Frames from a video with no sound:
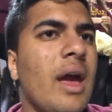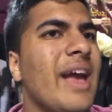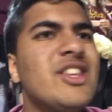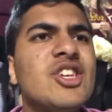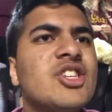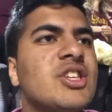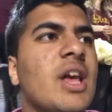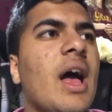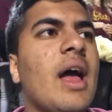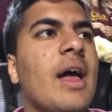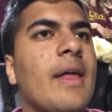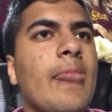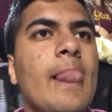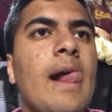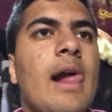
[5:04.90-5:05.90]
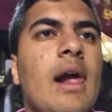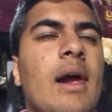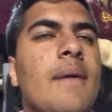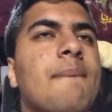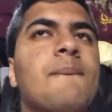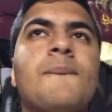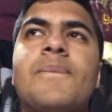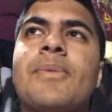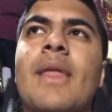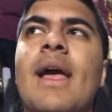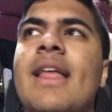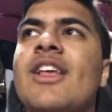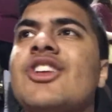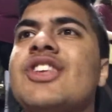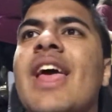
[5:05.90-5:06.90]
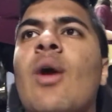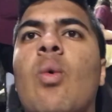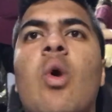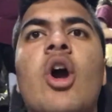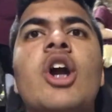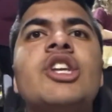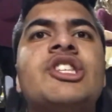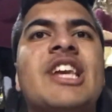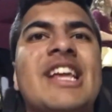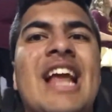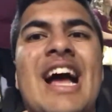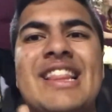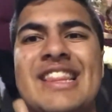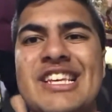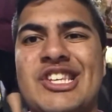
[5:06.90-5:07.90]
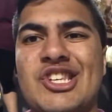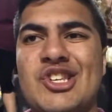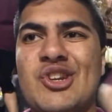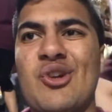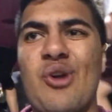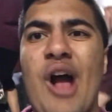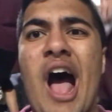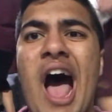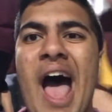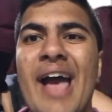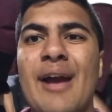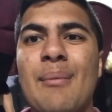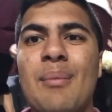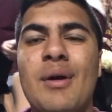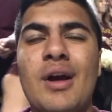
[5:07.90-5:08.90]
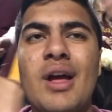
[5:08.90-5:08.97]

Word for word: it just there's like words cannot describe